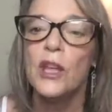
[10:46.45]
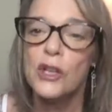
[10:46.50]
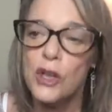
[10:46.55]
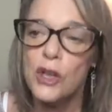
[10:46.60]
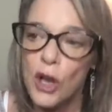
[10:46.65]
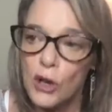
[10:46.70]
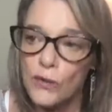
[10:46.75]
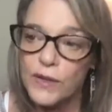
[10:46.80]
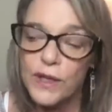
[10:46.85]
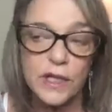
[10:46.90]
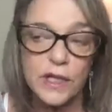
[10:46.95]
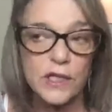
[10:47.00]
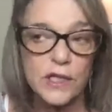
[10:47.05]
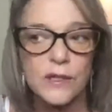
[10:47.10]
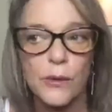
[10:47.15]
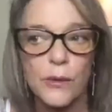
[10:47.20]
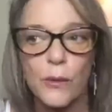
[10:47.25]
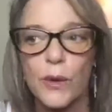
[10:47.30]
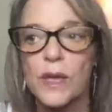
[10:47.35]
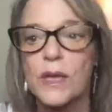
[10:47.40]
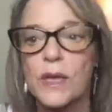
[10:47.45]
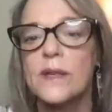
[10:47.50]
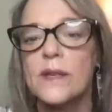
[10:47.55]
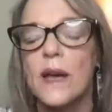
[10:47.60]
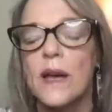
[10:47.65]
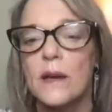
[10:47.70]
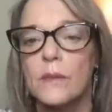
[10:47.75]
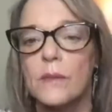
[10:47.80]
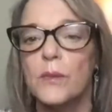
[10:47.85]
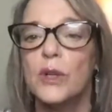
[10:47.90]
Know that it's the
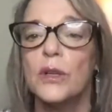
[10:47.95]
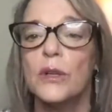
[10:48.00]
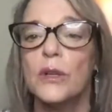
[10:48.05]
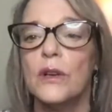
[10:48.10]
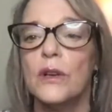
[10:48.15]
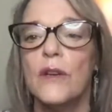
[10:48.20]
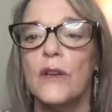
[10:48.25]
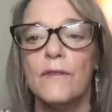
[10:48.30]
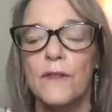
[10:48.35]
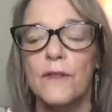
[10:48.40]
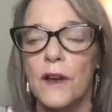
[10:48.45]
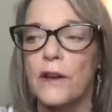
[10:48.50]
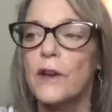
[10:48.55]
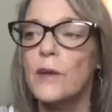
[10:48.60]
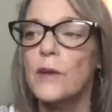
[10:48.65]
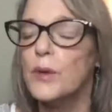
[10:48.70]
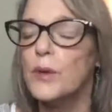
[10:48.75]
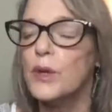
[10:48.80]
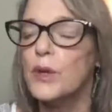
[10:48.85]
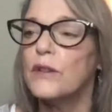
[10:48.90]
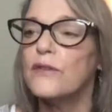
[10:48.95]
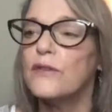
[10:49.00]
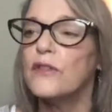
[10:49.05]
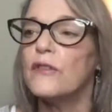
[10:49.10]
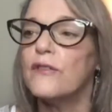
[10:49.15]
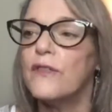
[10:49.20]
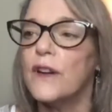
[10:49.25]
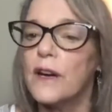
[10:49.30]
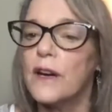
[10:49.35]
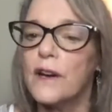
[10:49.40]
Wesak moon. Very
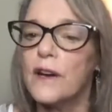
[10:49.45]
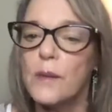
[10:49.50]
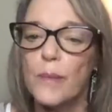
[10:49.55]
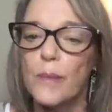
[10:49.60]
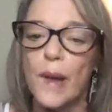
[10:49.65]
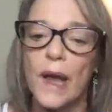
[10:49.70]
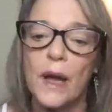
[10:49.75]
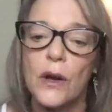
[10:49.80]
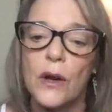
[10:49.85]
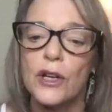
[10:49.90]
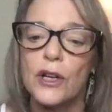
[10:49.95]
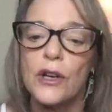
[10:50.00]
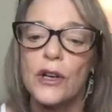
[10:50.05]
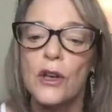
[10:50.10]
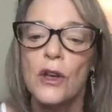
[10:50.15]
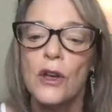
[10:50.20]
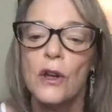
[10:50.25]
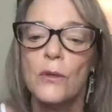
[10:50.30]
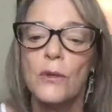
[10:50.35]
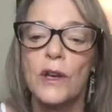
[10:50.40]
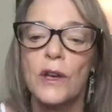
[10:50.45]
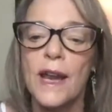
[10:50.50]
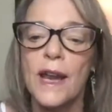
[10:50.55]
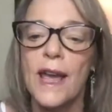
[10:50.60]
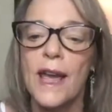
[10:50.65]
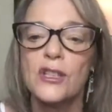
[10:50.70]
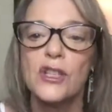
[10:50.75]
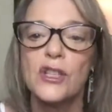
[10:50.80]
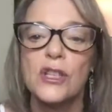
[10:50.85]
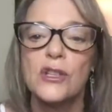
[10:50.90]
beautiful, very empowered. We're going
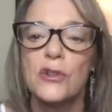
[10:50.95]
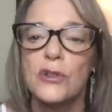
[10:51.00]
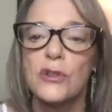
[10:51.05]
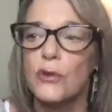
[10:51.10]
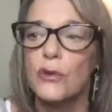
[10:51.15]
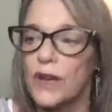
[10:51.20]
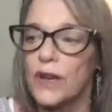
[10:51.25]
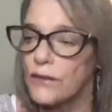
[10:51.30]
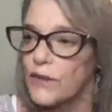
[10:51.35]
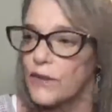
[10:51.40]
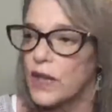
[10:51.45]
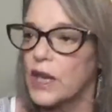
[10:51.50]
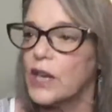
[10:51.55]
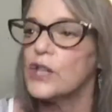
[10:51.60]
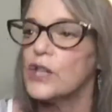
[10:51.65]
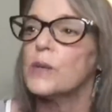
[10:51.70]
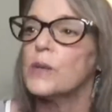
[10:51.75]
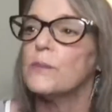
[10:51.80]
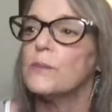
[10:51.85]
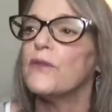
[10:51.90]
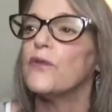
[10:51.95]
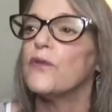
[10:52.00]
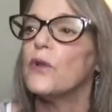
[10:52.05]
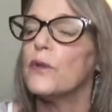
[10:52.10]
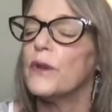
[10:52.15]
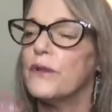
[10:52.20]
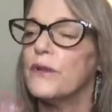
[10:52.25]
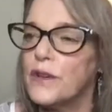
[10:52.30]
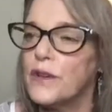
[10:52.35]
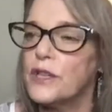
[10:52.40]
to actually do the Great Invocation
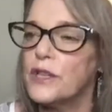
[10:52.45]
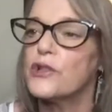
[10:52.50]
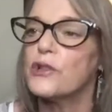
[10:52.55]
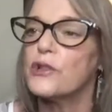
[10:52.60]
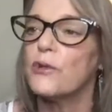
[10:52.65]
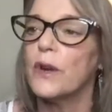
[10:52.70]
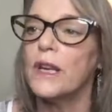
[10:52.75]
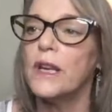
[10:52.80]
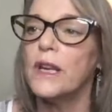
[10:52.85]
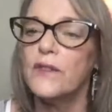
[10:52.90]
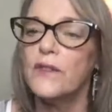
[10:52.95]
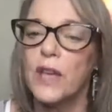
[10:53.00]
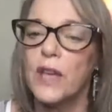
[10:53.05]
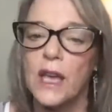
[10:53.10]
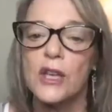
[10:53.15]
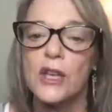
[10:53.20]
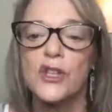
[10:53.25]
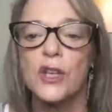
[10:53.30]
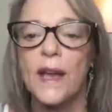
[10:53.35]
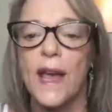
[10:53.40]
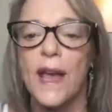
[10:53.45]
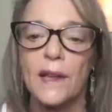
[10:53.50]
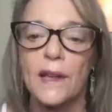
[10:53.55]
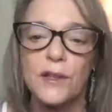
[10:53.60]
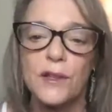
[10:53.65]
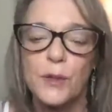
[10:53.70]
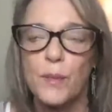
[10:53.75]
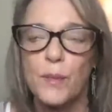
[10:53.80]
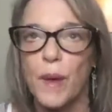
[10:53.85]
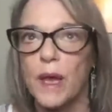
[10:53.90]
before we finish. The Great Invocation,
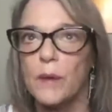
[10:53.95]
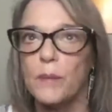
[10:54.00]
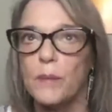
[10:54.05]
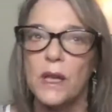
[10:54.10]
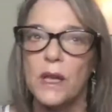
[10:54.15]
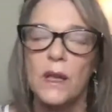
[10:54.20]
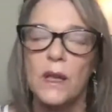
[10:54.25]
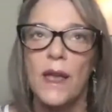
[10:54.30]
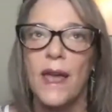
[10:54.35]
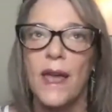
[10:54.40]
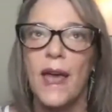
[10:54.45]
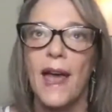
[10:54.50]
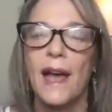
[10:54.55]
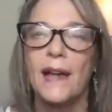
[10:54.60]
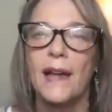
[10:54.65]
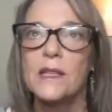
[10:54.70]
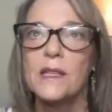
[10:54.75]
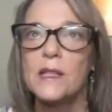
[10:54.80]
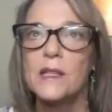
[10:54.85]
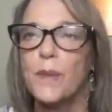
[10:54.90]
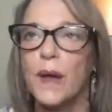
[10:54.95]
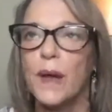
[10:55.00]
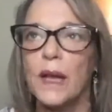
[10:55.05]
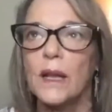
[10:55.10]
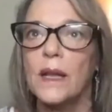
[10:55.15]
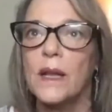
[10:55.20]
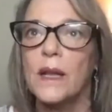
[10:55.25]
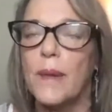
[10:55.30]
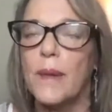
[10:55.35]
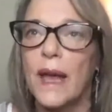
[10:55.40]
Alice Bailey
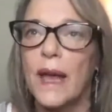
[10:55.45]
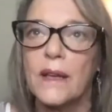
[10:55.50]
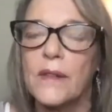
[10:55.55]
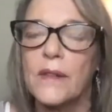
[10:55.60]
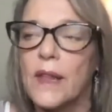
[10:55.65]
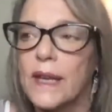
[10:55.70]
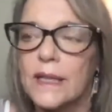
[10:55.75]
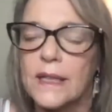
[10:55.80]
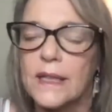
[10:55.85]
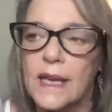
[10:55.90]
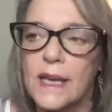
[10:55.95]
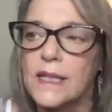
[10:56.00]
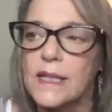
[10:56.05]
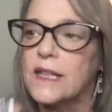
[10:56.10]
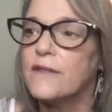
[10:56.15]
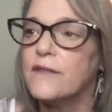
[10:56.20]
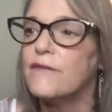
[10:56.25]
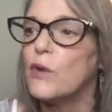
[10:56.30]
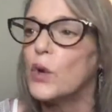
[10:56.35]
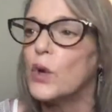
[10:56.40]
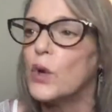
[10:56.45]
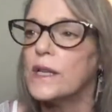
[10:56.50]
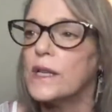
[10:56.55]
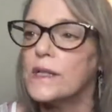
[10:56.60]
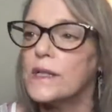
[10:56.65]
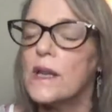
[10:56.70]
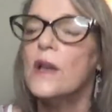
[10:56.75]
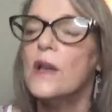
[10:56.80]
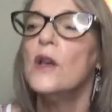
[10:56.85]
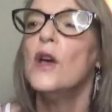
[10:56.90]
back in like
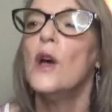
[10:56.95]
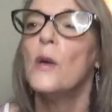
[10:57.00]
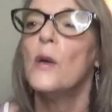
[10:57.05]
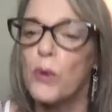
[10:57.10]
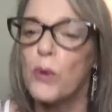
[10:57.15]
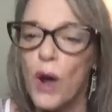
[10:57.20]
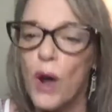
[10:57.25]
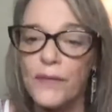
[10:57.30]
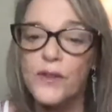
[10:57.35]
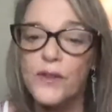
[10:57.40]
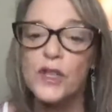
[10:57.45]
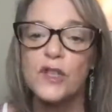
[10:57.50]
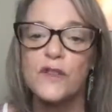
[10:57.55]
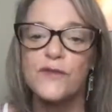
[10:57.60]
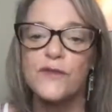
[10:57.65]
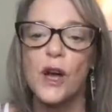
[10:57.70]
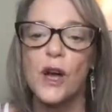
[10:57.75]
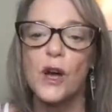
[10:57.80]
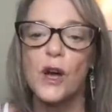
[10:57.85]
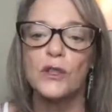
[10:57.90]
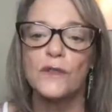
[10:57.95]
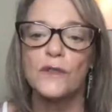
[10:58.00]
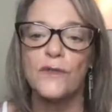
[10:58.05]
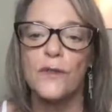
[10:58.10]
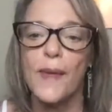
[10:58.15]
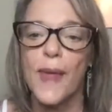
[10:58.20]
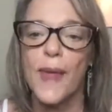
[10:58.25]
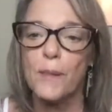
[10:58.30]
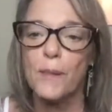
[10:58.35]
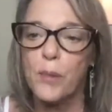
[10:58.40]
1940s, brought this forward
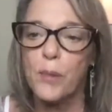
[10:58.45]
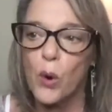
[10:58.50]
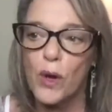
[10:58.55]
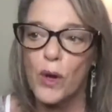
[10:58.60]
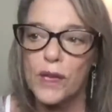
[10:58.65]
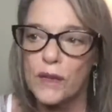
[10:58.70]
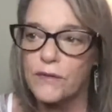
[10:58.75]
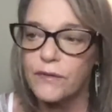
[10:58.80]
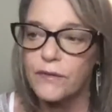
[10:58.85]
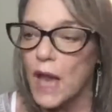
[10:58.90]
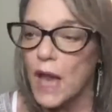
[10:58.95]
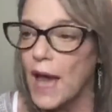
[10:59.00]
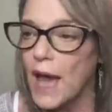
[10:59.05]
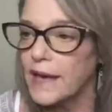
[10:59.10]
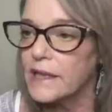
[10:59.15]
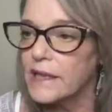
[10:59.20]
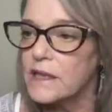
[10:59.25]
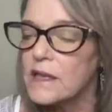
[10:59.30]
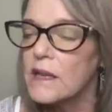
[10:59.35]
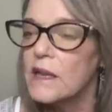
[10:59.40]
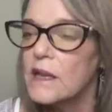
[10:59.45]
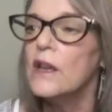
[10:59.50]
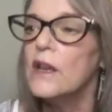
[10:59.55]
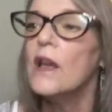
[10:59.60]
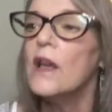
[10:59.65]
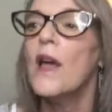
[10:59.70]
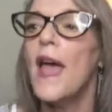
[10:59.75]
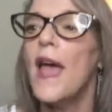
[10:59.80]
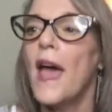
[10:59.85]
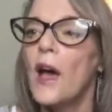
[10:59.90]
from that point of light,
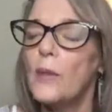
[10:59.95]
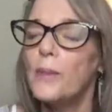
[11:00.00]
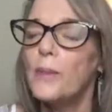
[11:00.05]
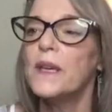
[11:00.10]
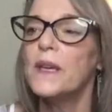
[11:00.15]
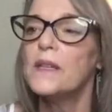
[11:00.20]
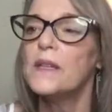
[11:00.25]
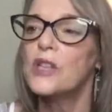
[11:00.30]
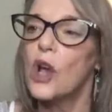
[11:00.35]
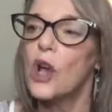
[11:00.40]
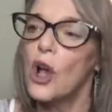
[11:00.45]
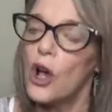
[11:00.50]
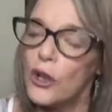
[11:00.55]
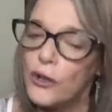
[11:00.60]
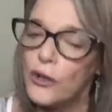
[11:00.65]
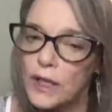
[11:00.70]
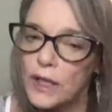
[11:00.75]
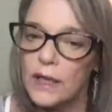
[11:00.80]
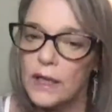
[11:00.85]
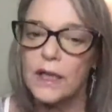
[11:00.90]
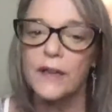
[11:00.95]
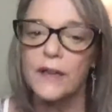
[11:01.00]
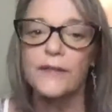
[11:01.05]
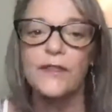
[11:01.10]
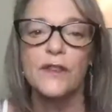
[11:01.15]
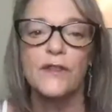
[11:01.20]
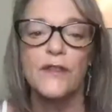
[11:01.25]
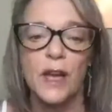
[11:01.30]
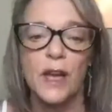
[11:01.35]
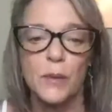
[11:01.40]
helping us all to
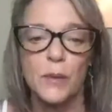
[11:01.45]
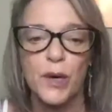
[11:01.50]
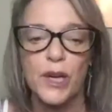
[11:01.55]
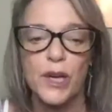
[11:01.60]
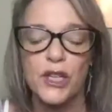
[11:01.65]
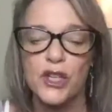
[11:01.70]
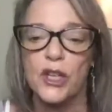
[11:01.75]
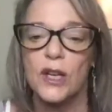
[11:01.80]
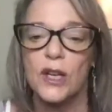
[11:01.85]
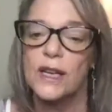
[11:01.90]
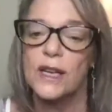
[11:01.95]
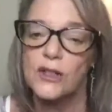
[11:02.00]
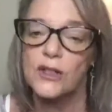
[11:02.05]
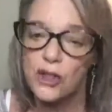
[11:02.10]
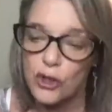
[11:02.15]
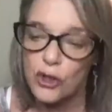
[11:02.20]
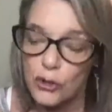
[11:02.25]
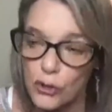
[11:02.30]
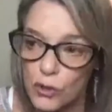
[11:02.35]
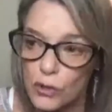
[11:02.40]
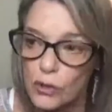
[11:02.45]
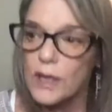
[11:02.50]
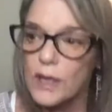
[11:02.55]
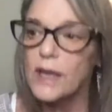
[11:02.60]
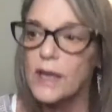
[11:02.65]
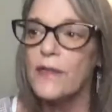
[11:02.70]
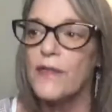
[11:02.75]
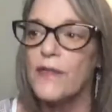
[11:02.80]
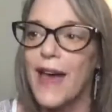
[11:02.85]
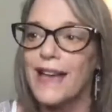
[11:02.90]
lift the vibration. And
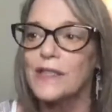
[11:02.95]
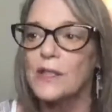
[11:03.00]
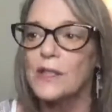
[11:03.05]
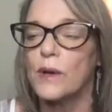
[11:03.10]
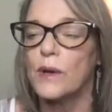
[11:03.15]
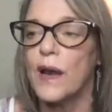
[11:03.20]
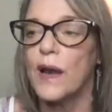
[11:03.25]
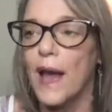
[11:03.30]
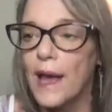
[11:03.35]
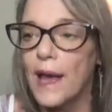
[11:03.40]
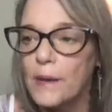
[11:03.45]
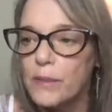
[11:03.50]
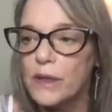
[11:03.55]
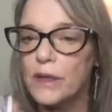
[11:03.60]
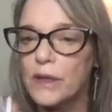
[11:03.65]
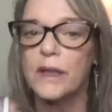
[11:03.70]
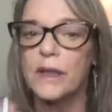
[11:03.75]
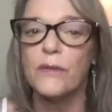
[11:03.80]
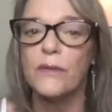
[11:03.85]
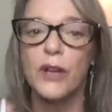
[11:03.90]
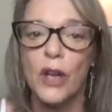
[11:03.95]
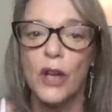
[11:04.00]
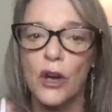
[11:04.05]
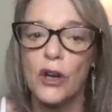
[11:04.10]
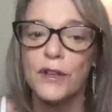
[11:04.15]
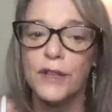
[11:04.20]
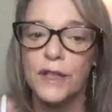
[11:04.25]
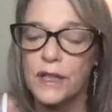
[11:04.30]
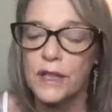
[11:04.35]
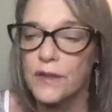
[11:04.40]
truly, that's what I believe we
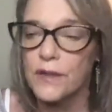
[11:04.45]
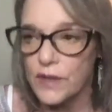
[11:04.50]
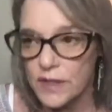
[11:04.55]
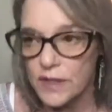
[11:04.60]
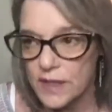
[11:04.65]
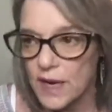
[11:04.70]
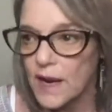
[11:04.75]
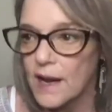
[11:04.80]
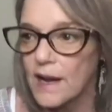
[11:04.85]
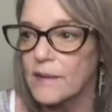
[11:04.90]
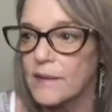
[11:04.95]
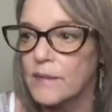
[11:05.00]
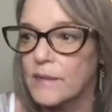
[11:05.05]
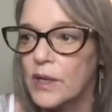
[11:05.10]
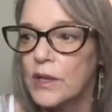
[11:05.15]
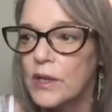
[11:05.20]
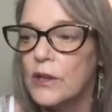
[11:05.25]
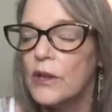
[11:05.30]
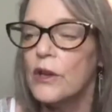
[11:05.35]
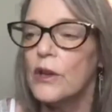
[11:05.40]
all need at this time.